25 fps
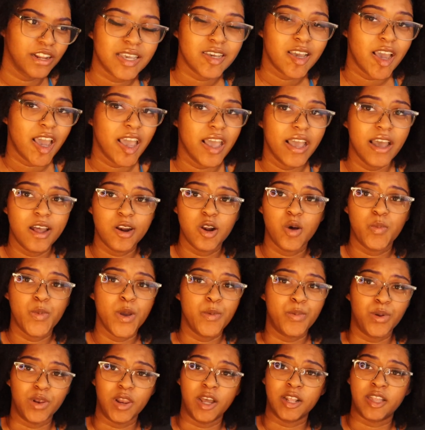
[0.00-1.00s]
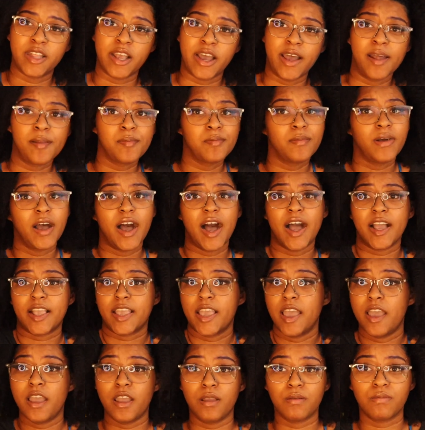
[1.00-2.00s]
Can't handle people like that. I
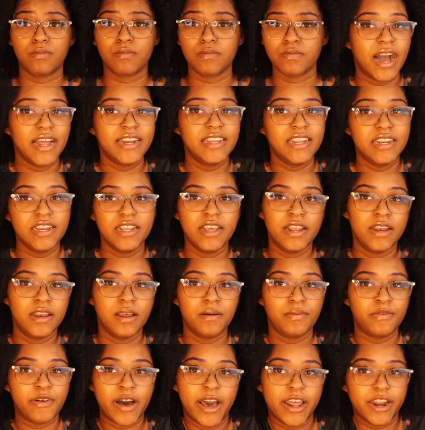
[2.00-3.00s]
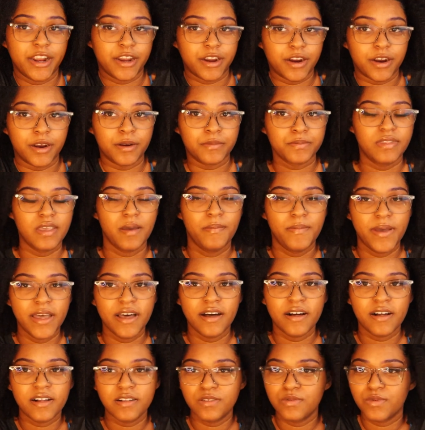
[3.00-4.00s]
can't. I didn't end up fighting her. The
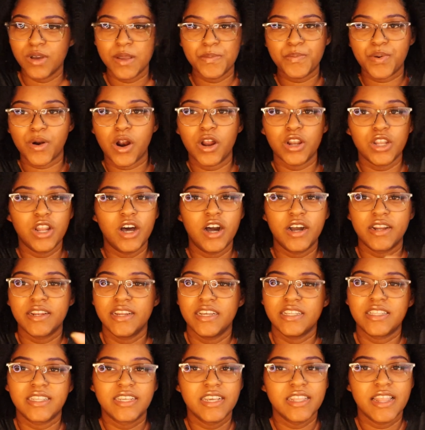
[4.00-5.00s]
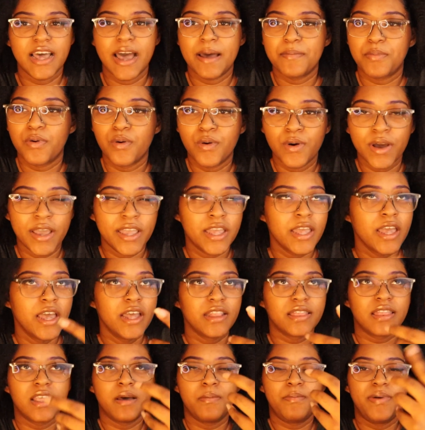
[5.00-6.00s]
bell, we prolonged it to that point
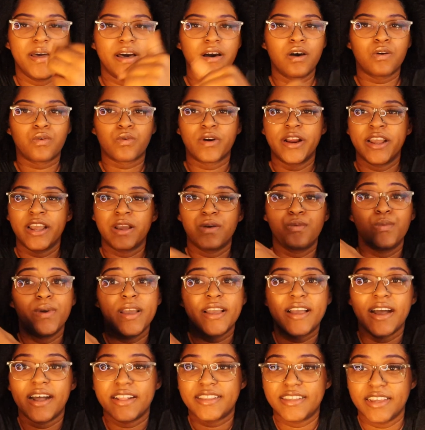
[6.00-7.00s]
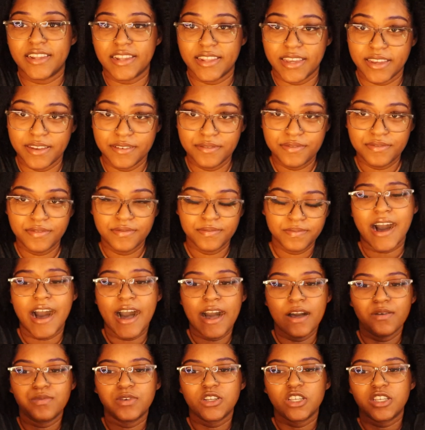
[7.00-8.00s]
the bell rang, we got to leave.
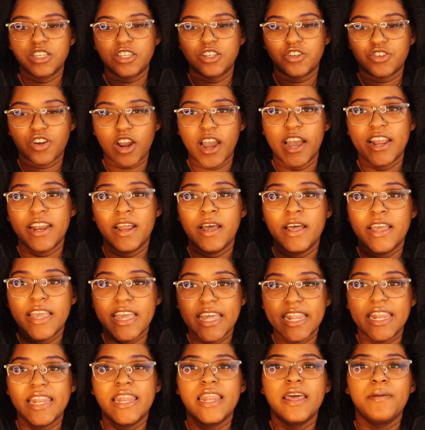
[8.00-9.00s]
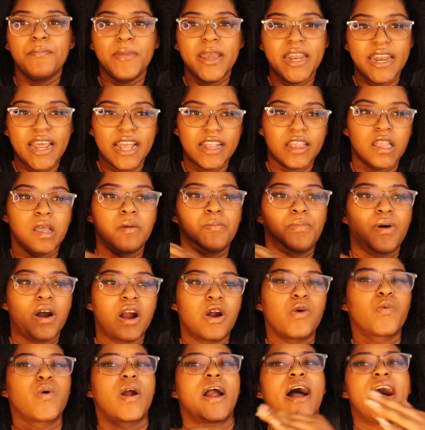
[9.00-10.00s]
I was trying to eliminate the
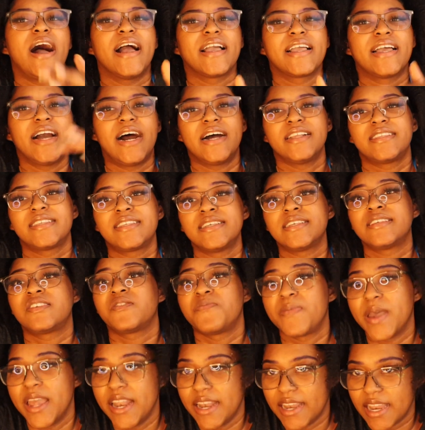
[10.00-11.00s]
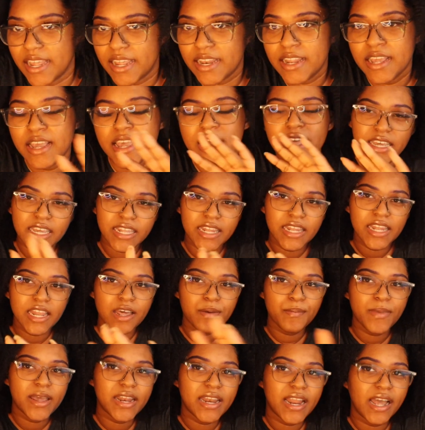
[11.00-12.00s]
part where I got suspended.
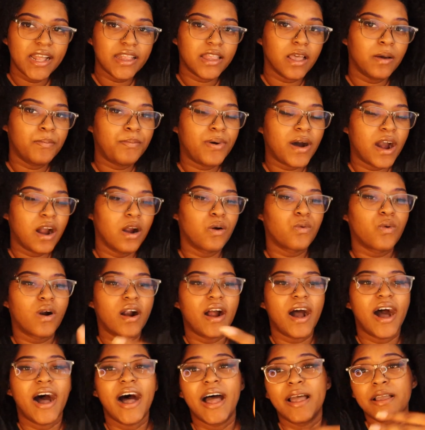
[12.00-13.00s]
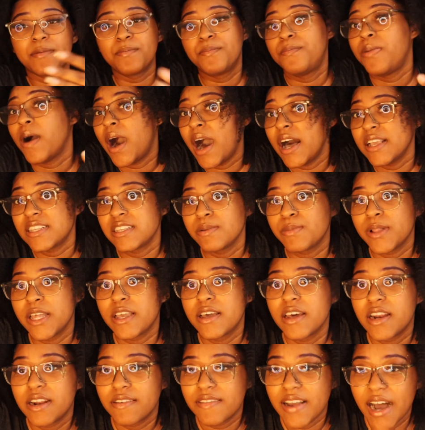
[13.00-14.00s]
Eliminate the part where I possibly
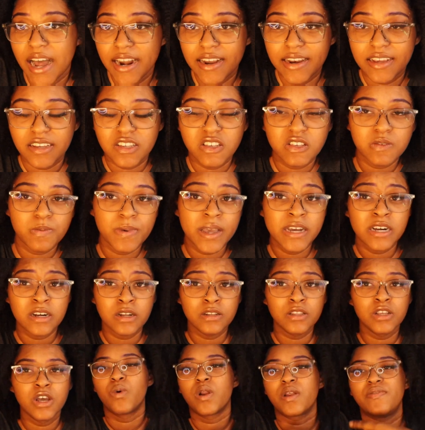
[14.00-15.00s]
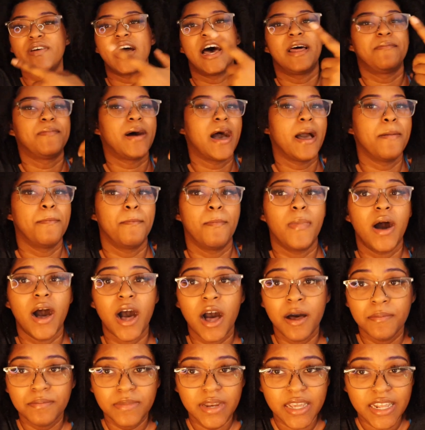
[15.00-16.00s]
could have gotten expelled, would have had my
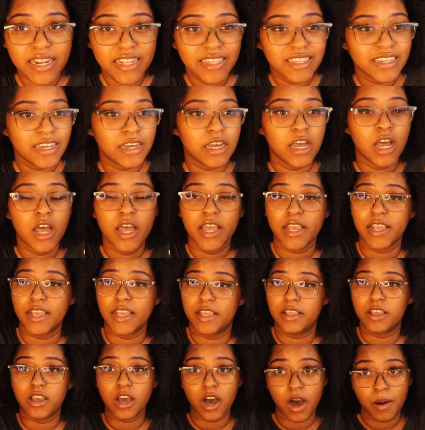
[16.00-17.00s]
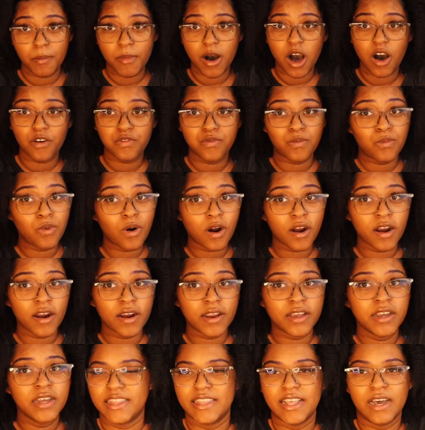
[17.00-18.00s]
mom needed to come off
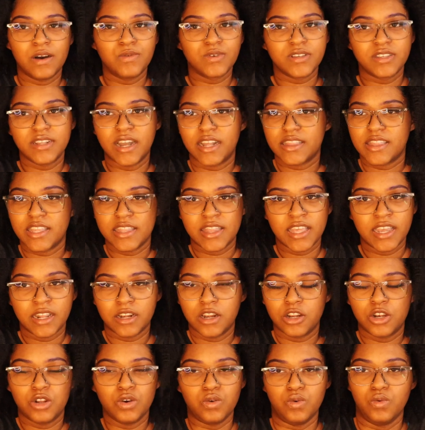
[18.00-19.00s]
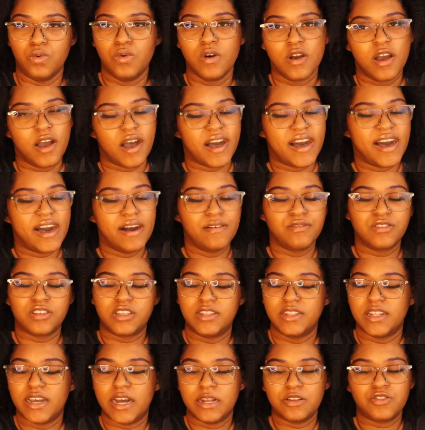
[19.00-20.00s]
work, and that was not the thing to do. I was
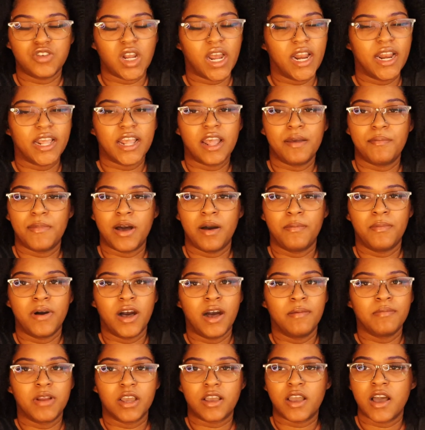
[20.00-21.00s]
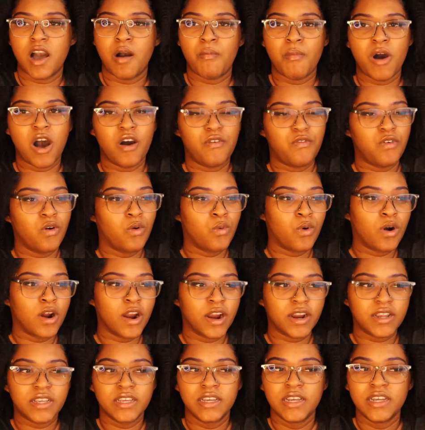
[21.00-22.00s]
not trying to get my mom to come off of
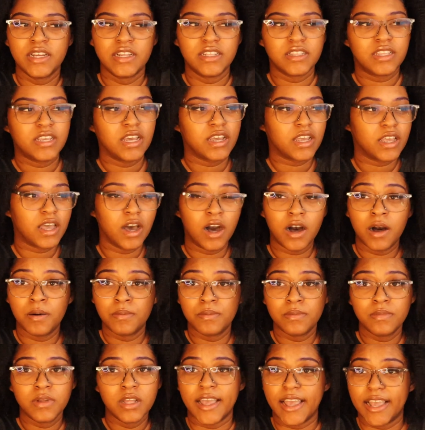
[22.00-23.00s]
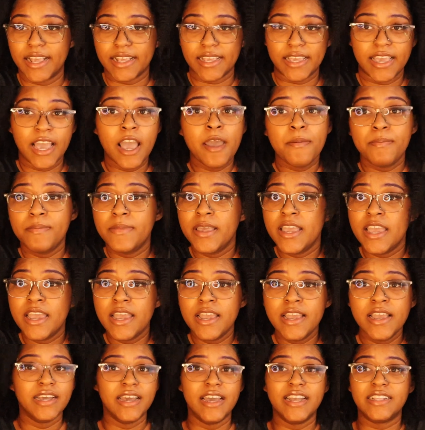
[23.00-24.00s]
work to come and get
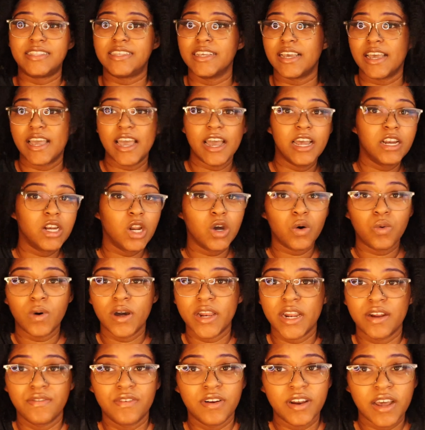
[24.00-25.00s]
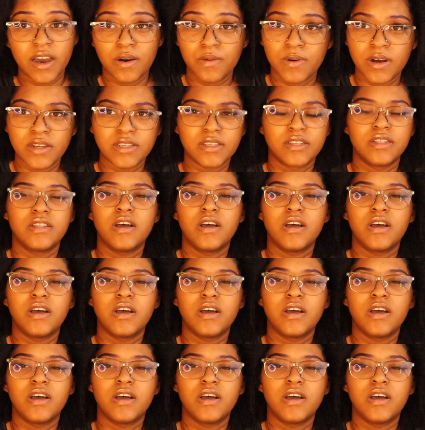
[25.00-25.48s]
me and to handle whatever that was.